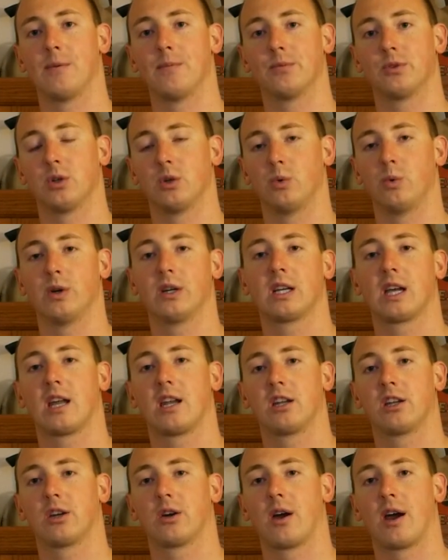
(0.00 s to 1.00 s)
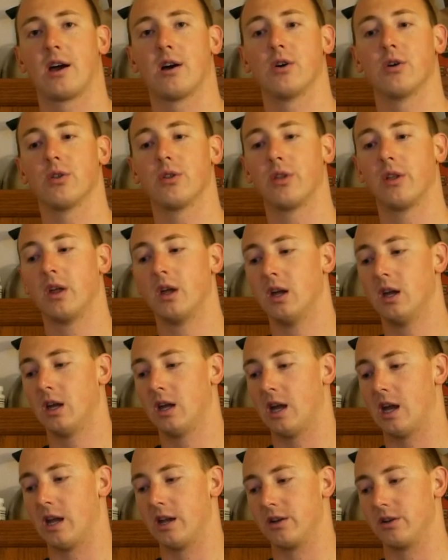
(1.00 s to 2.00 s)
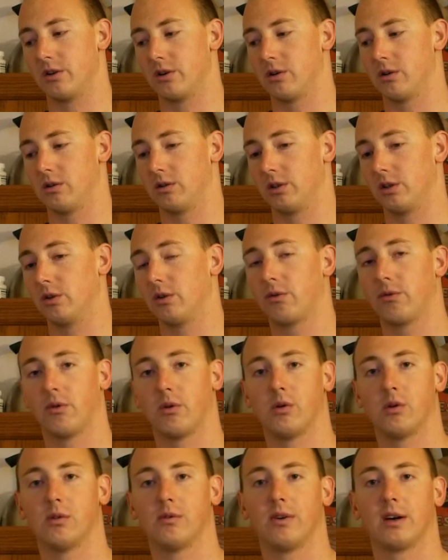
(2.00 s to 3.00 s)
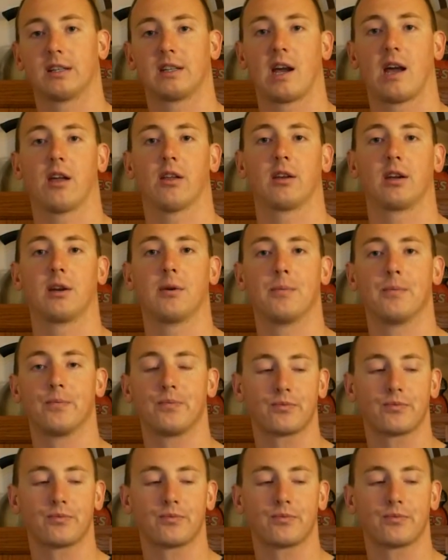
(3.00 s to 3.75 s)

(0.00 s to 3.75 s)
to regaining your health and your youthful vitality.